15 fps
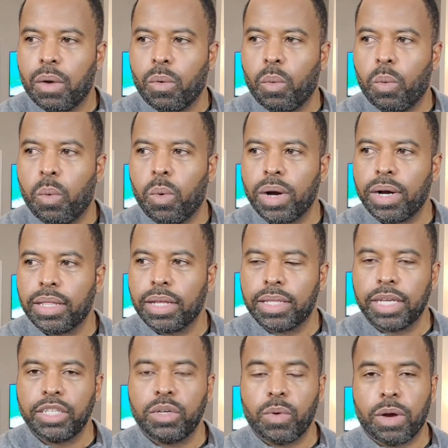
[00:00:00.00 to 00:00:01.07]
one of the
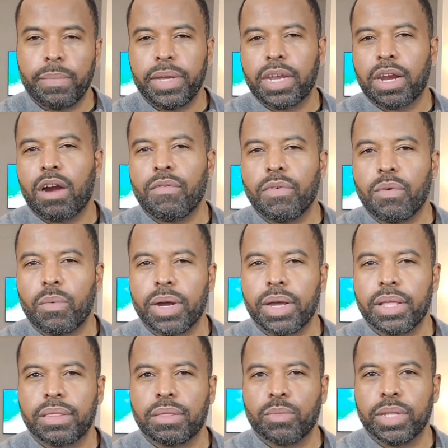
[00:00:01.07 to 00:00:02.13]
things you want to be careful
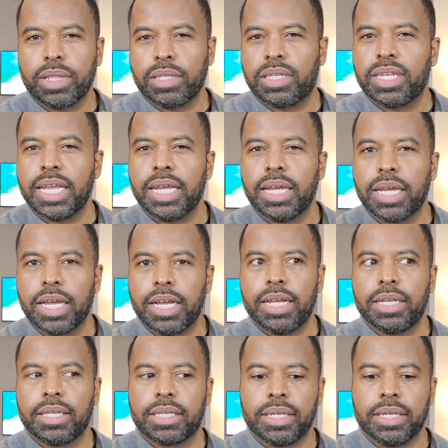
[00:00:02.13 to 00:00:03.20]
with with zinc
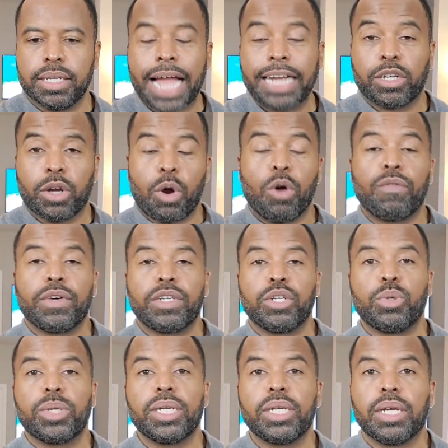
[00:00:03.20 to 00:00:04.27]
is not to
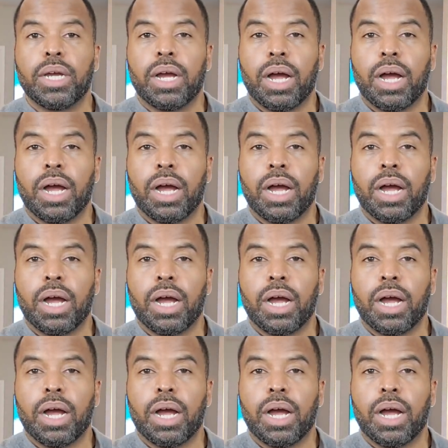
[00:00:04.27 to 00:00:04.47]
overdo it.